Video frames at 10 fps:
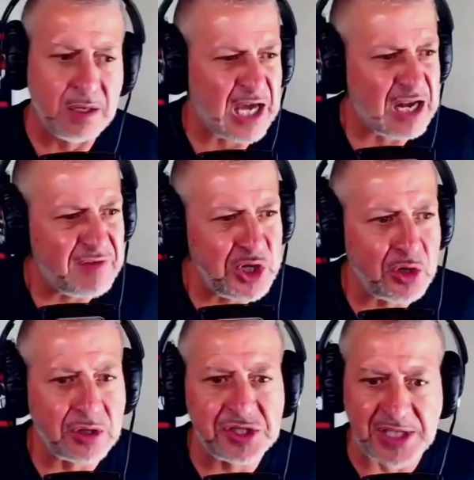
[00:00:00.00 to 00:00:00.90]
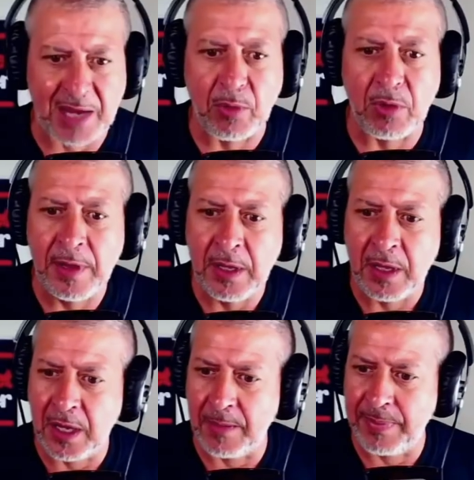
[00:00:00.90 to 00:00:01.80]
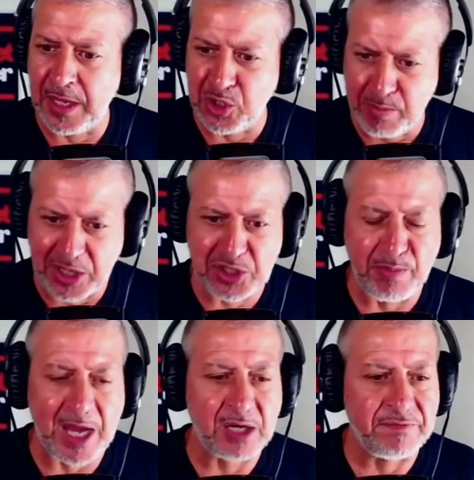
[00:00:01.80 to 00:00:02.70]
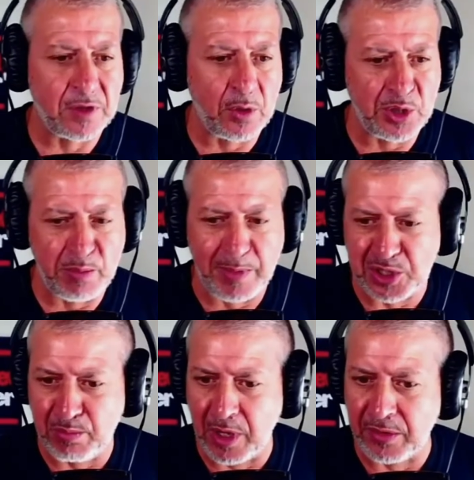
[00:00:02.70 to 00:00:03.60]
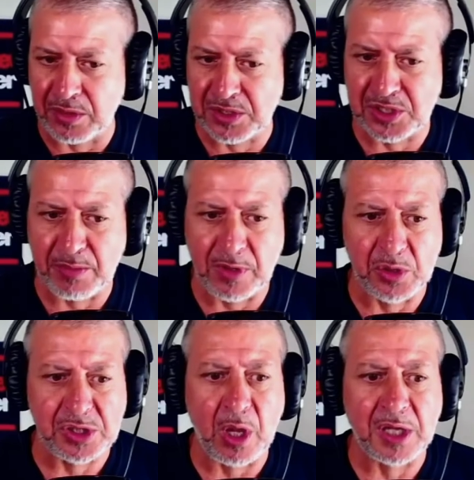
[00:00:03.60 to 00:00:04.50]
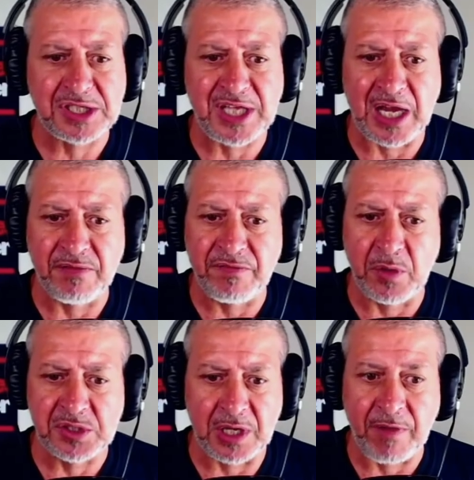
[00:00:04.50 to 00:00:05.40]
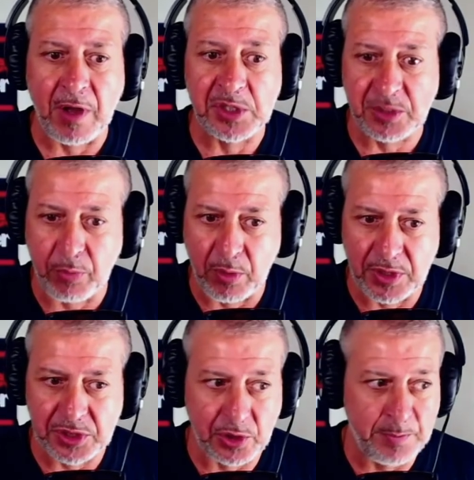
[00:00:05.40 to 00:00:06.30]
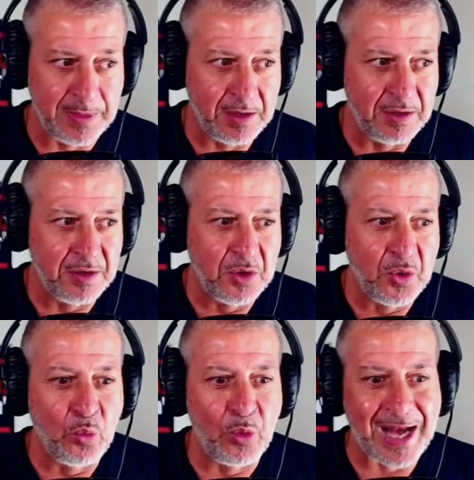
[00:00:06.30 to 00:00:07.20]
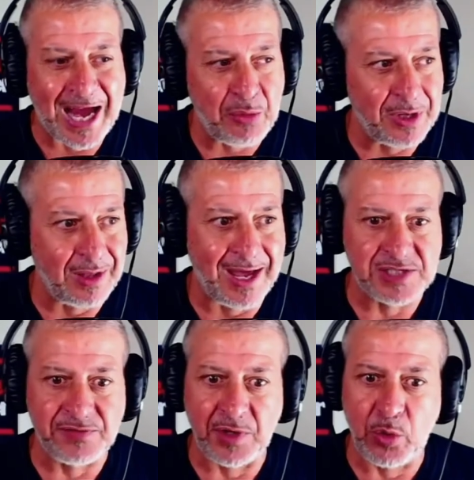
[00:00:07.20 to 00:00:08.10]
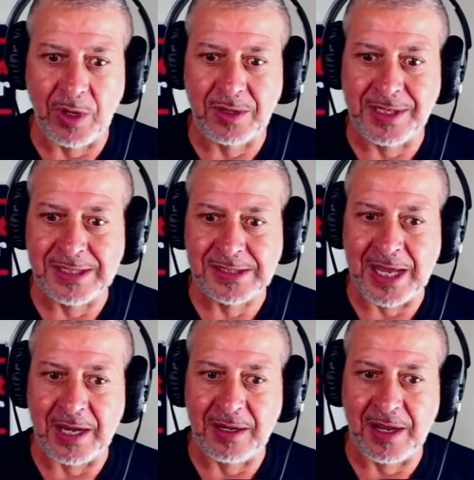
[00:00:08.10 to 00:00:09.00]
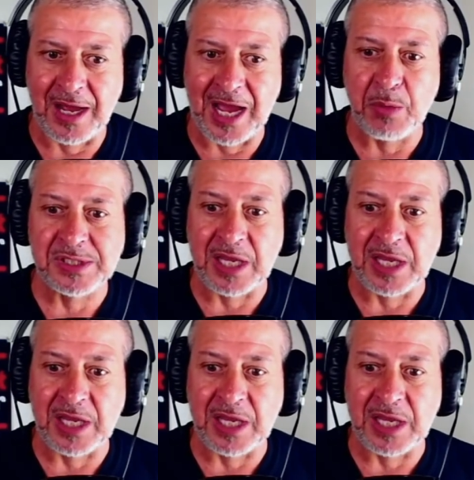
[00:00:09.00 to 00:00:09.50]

kind of in your stable. And you mentioned Magnaflow, and you mentioned Mothers, and some of those longstanding folks that have always supported you. What I realized very quickly is that I was